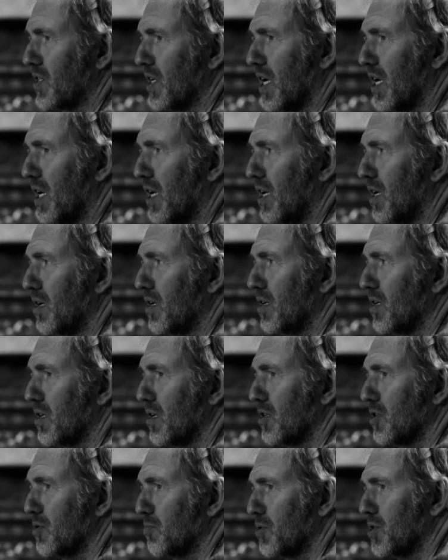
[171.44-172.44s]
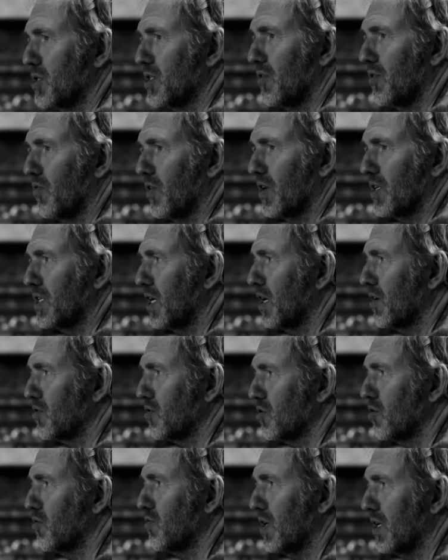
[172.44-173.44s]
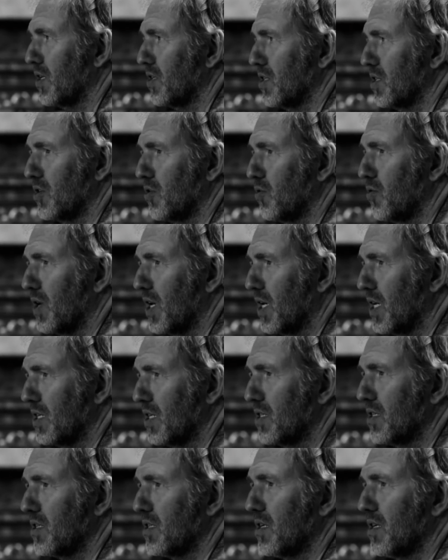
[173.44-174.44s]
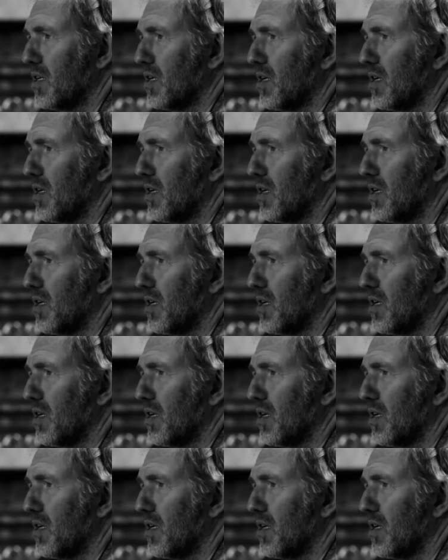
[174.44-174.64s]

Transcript: there's any specific singer-songwriters that you guys